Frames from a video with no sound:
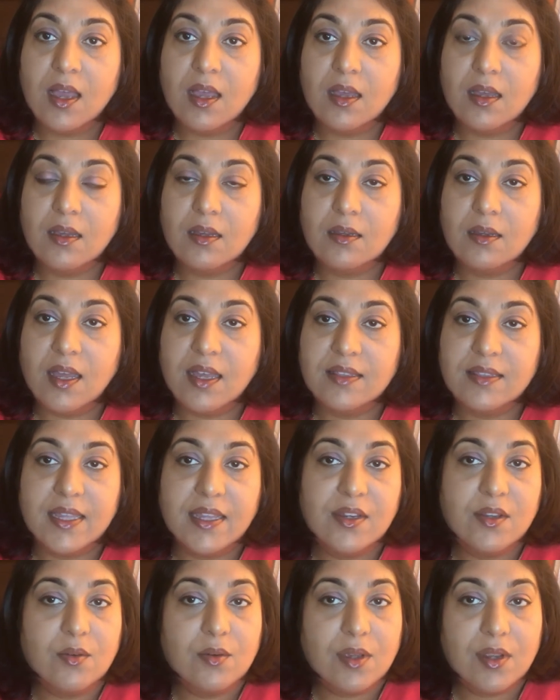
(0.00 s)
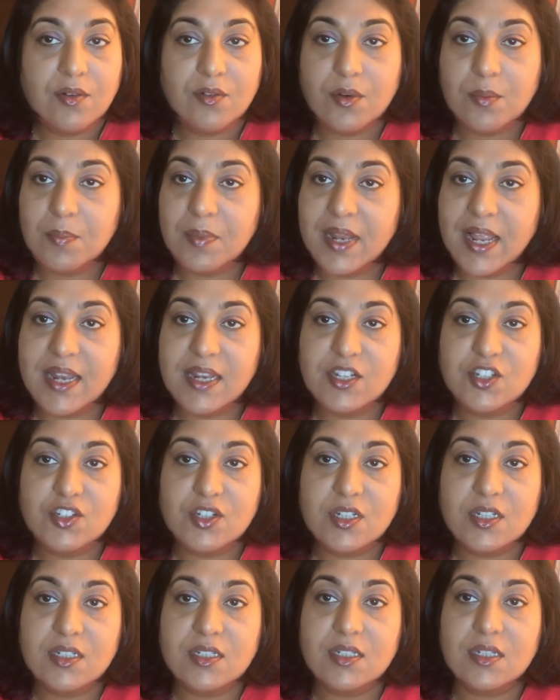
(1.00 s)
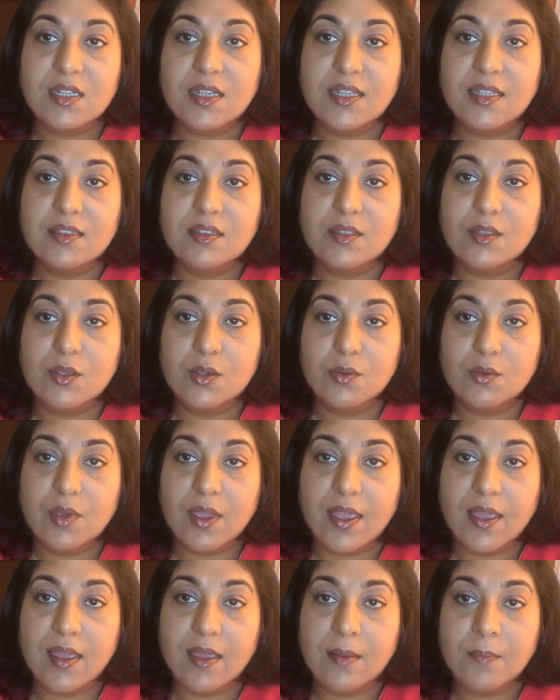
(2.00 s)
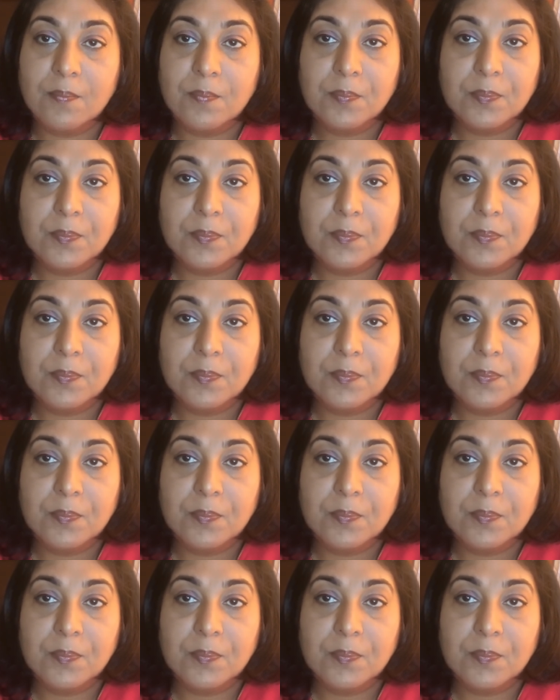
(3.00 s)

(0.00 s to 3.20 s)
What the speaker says: And then you can replenish it in the UK,